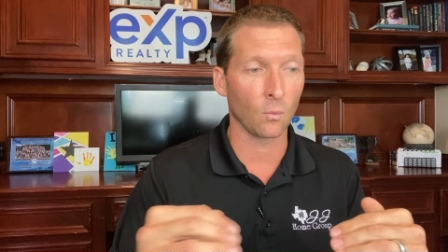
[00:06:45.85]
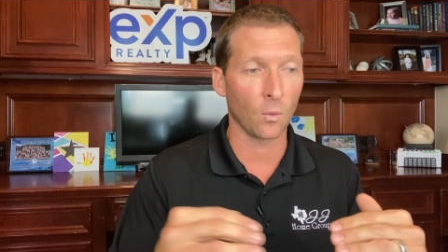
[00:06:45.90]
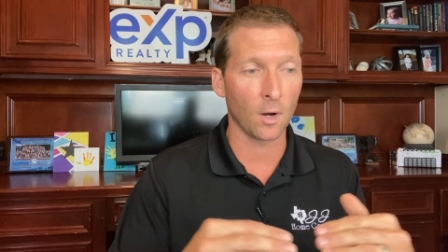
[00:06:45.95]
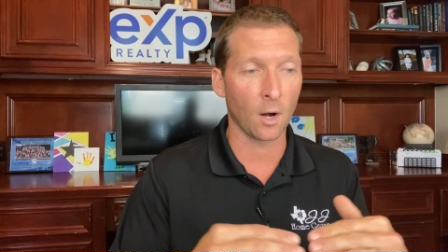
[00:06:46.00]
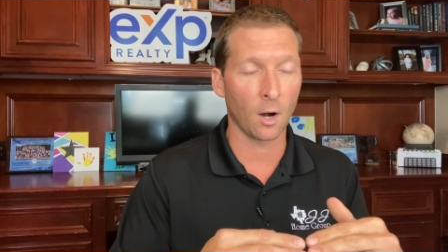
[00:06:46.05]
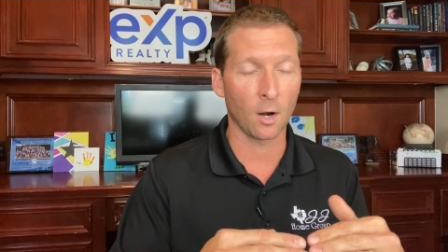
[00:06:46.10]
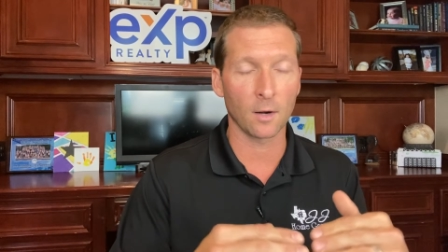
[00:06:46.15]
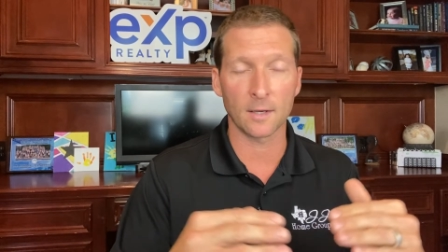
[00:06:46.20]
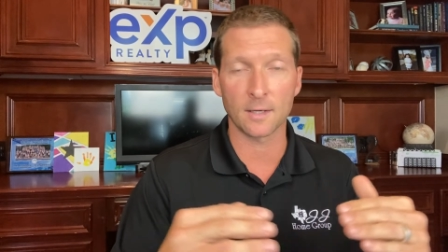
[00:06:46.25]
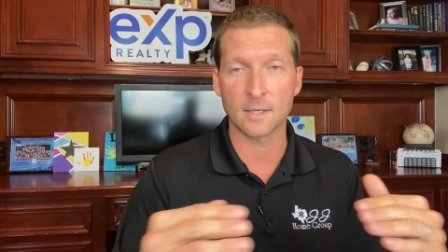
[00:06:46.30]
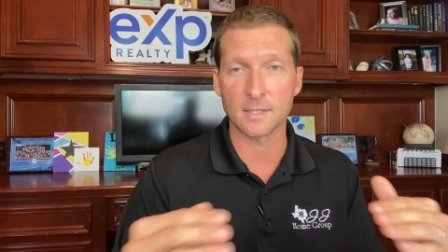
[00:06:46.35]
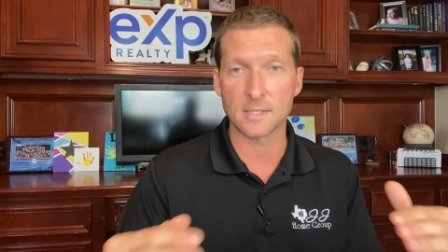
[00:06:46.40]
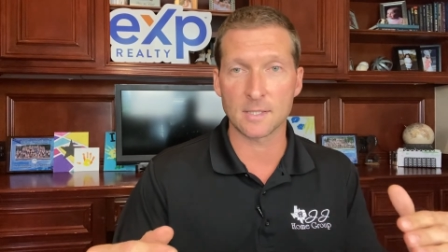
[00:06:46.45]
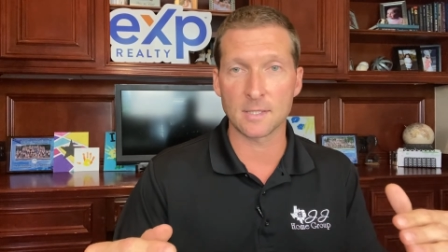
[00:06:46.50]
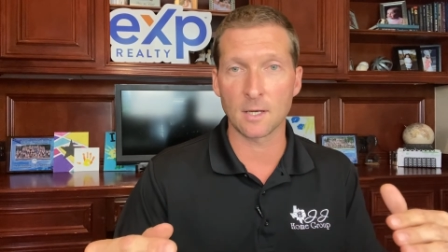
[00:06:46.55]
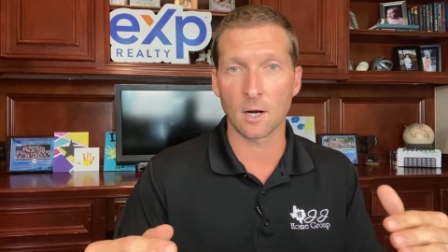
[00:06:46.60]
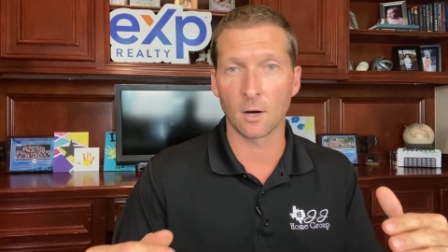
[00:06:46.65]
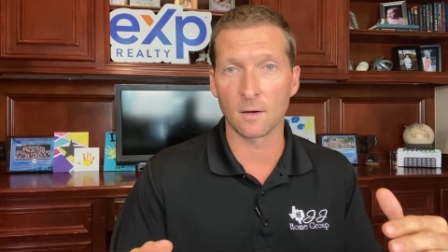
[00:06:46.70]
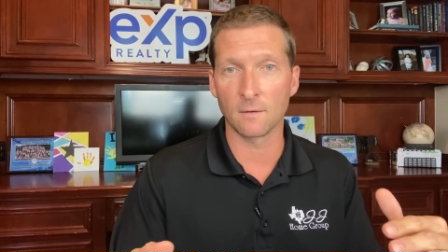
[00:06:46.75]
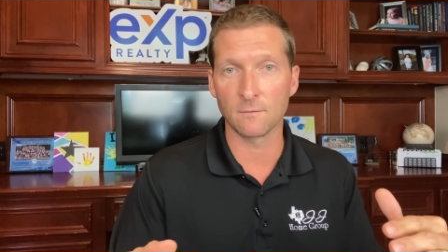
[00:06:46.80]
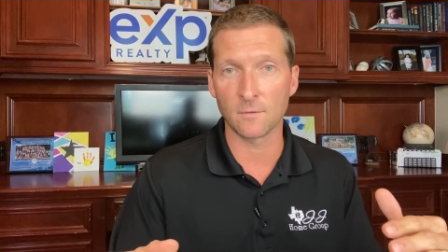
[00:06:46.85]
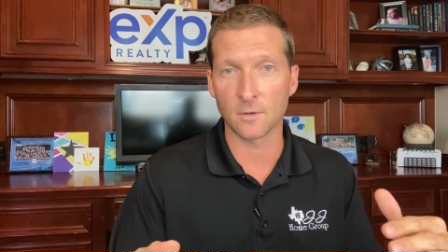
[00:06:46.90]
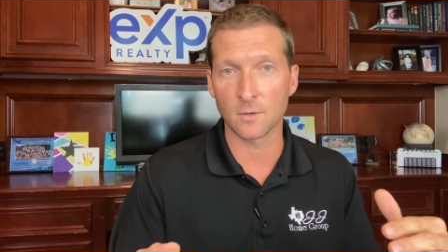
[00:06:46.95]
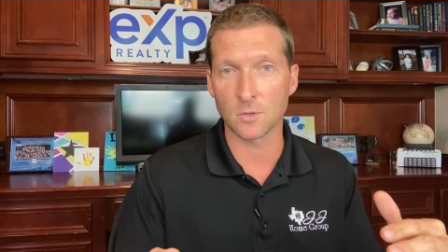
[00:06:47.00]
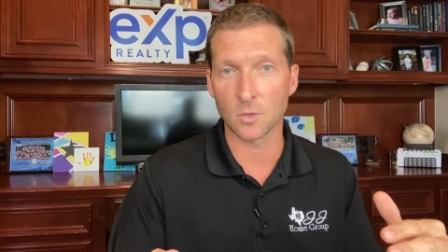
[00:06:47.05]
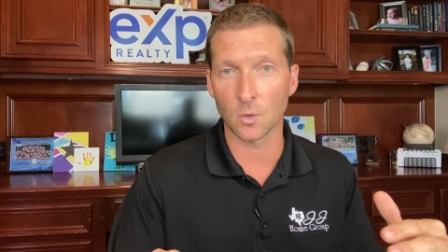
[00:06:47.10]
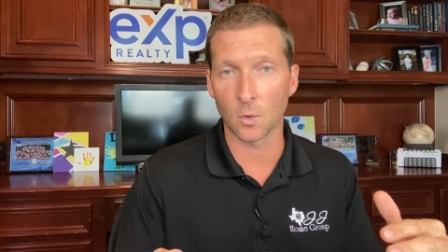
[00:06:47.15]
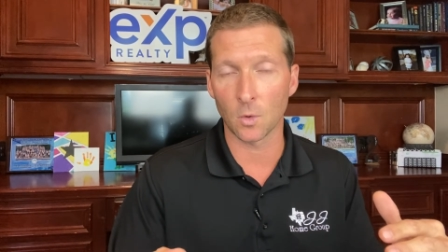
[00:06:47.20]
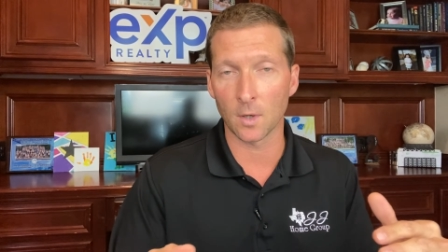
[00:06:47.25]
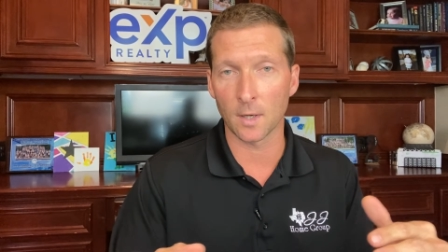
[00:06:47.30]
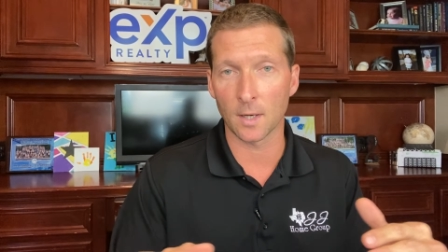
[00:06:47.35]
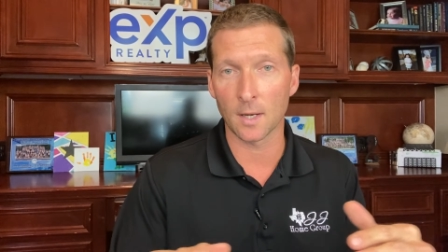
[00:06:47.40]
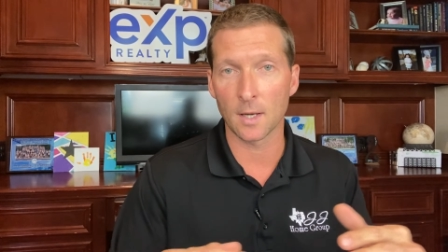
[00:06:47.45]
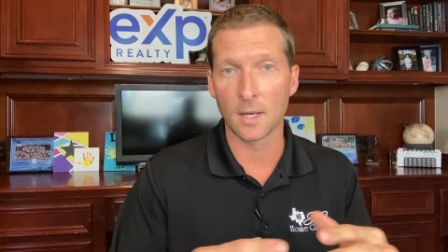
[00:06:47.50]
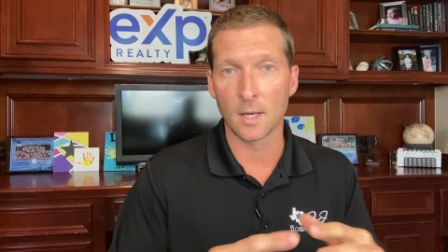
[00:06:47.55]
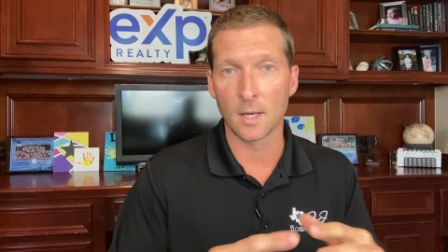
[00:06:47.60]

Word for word: We are gonna see our inventory